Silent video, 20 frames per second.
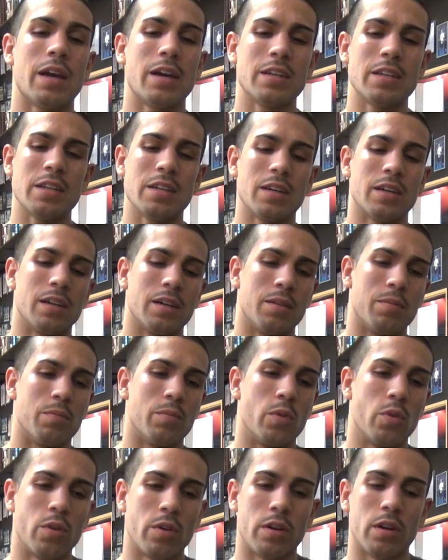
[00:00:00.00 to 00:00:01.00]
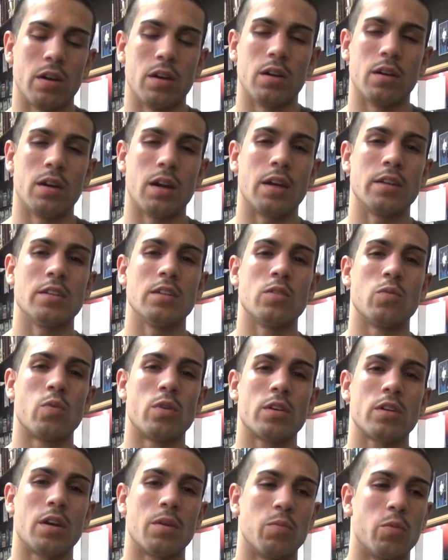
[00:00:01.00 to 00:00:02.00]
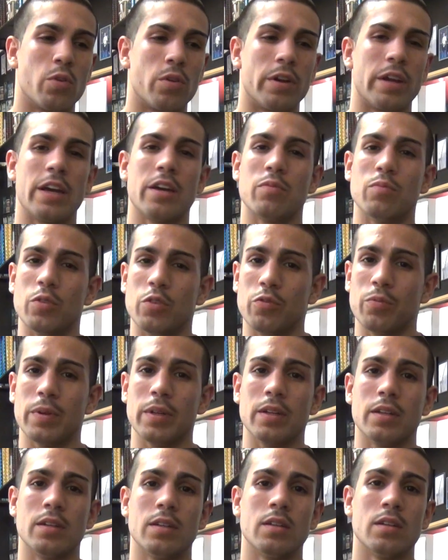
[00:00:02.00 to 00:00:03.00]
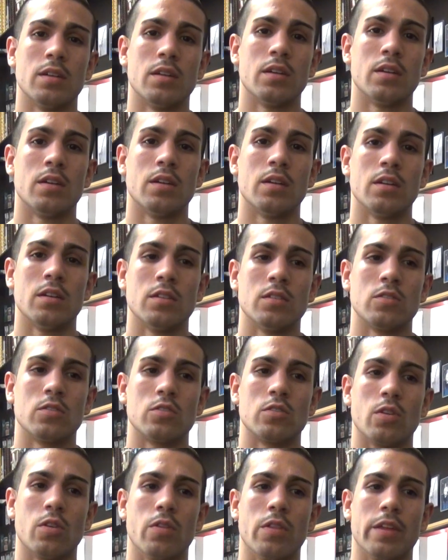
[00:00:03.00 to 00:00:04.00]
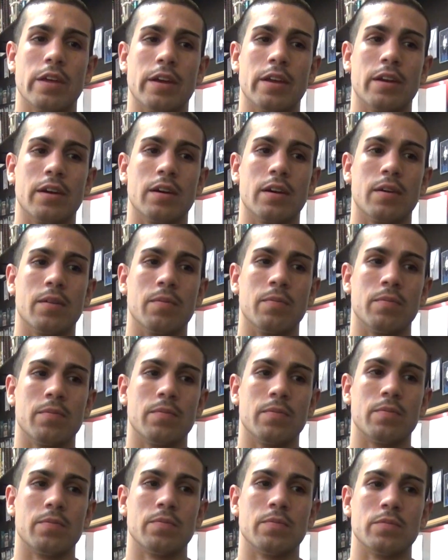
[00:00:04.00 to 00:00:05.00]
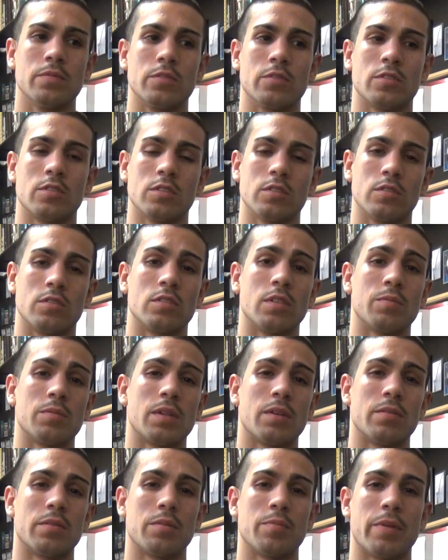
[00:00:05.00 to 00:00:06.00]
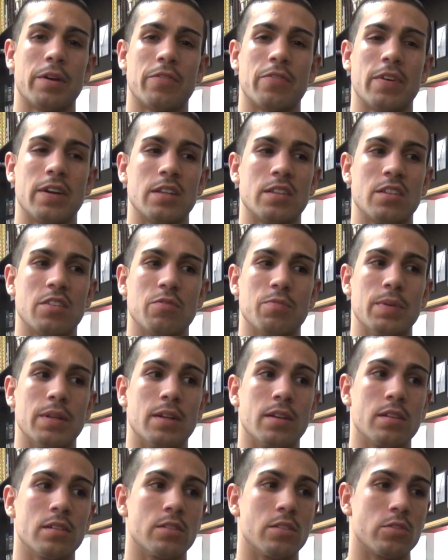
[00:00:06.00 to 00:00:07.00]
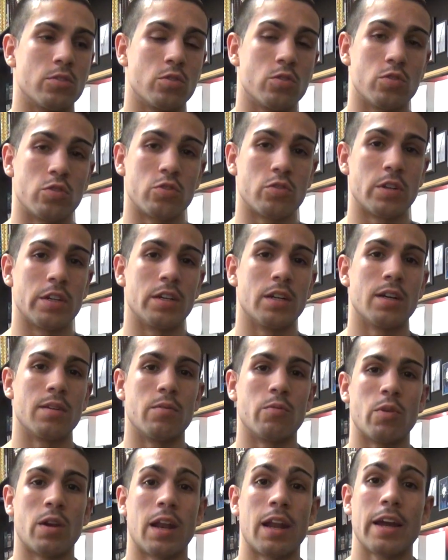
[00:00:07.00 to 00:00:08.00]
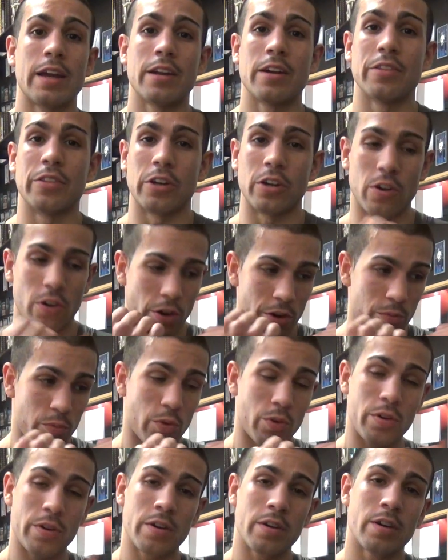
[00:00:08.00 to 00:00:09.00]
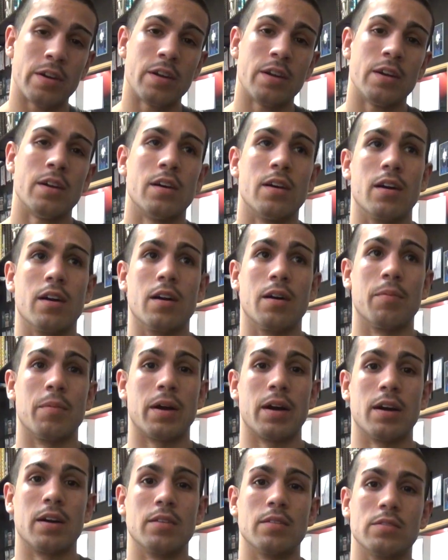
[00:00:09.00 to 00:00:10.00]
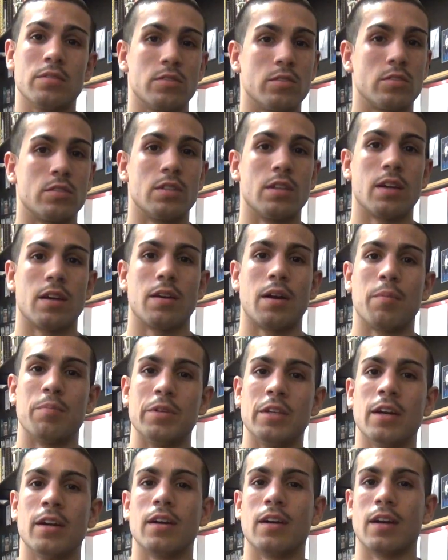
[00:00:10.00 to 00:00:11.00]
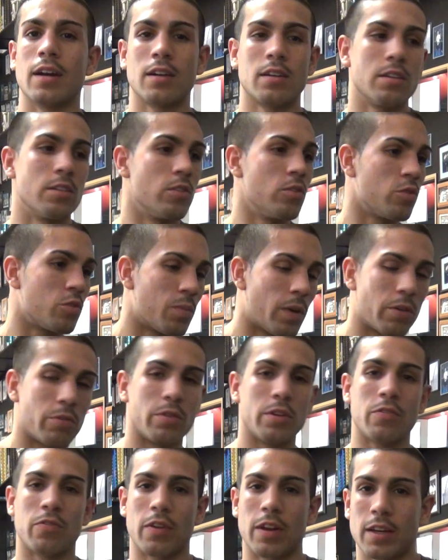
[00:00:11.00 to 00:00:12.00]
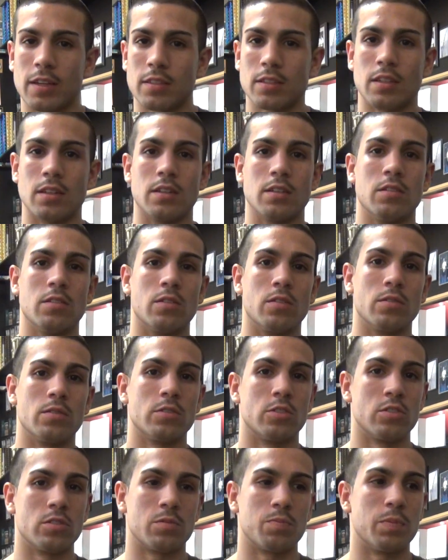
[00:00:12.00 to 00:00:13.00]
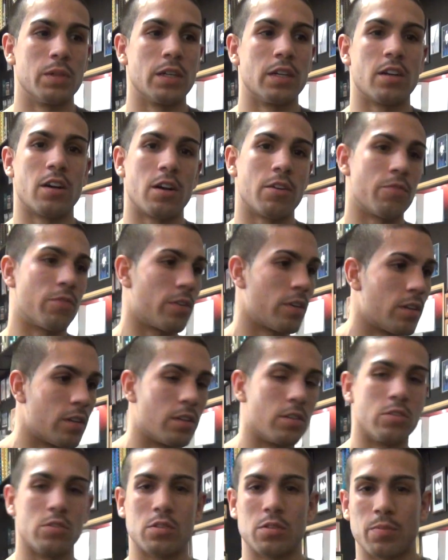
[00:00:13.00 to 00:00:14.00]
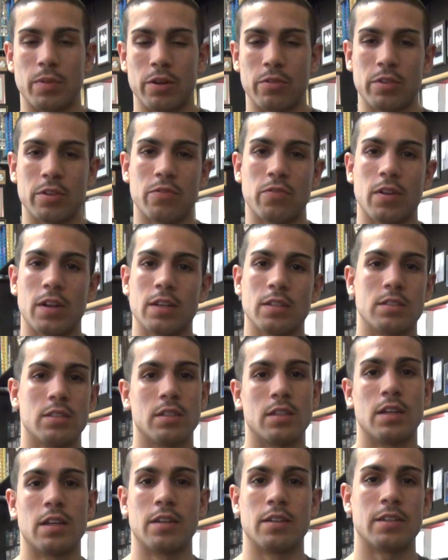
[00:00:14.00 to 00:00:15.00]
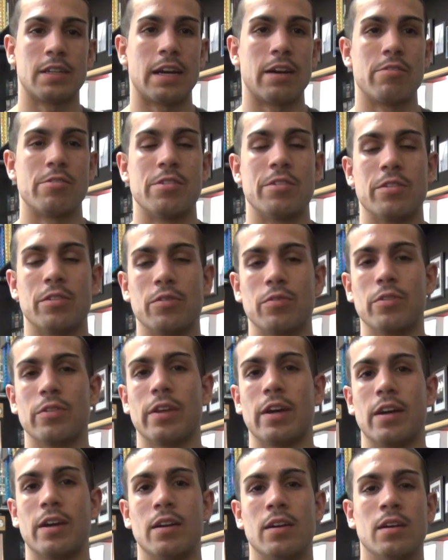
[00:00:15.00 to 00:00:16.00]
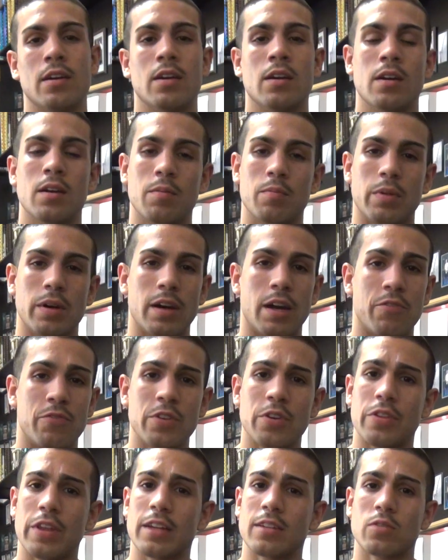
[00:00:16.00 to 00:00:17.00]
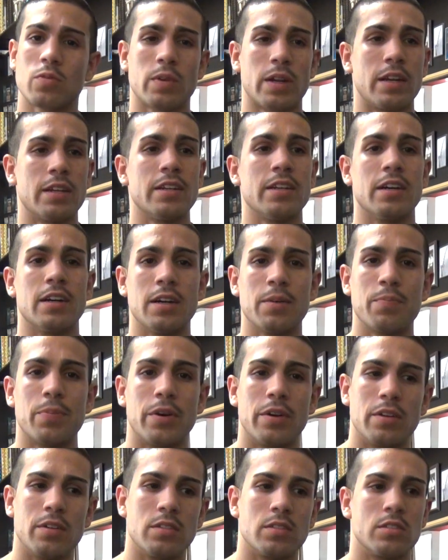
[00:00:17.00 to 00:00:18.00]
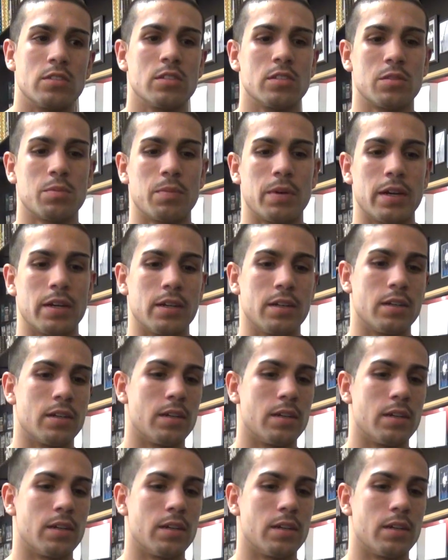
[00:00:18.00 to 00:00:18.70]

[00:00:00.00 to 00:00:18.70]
I need I need to work on more head movement, so that sometimes in my fights I've been a little too straight up, relying on the guard more. I'm young. I could use my reflex and just being confident and using my reflex and countering over that. But I feel that's what I need to up on. It's just my